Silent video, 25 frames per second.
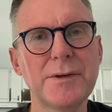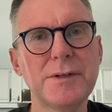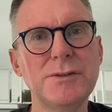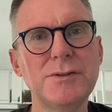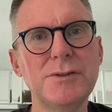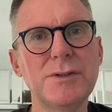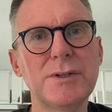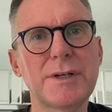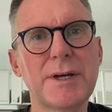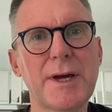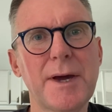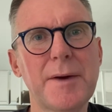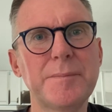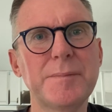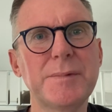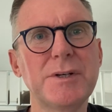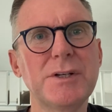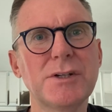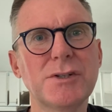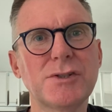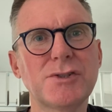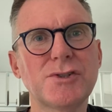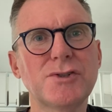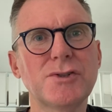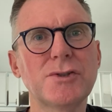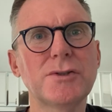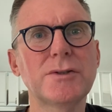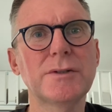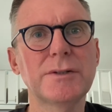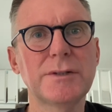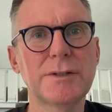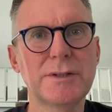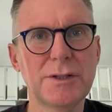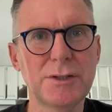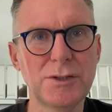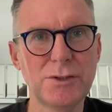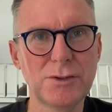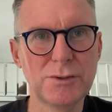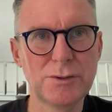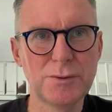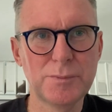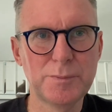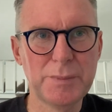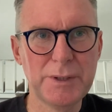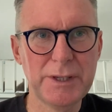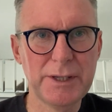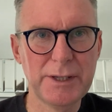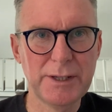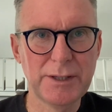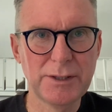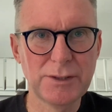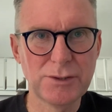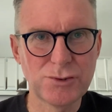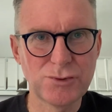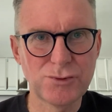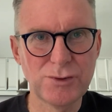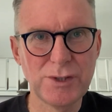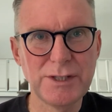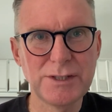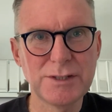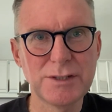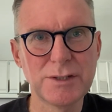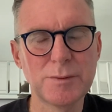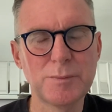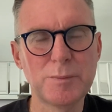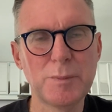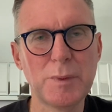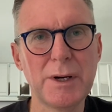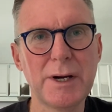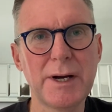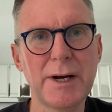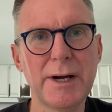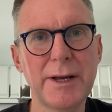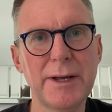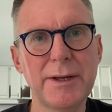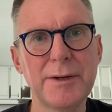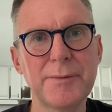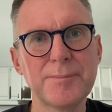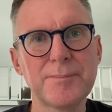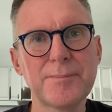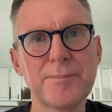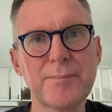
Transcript: you can be assured that you're being treated by